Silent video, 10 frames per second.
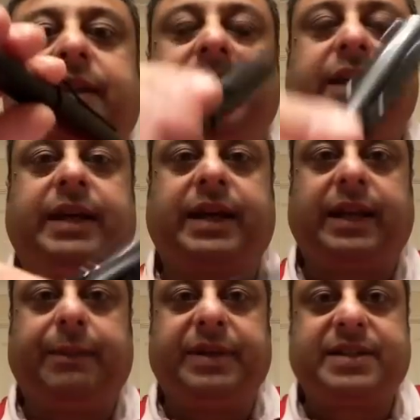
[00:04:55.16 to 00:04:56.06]
the
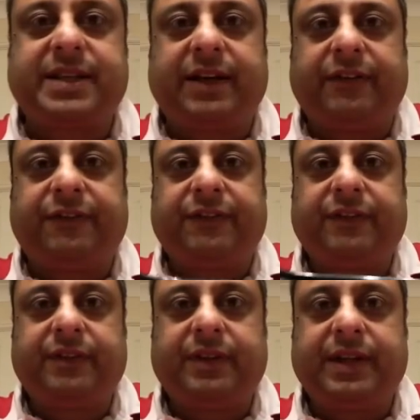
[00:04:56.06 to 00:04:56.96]
clip itself
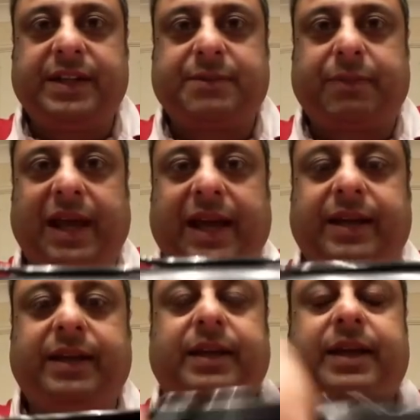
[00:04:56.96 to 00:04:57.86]
is
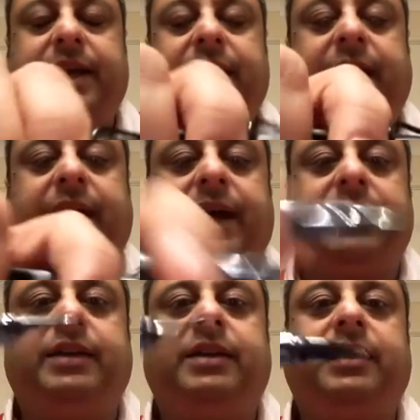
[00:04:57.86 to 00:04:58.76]
black
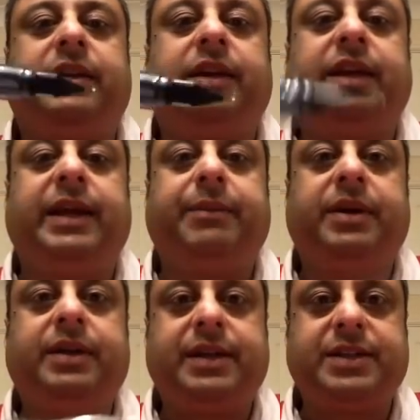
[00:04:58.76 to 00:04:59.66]
and the nib
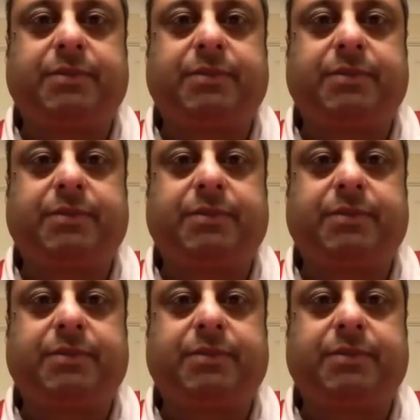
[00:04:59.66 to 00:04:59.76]
is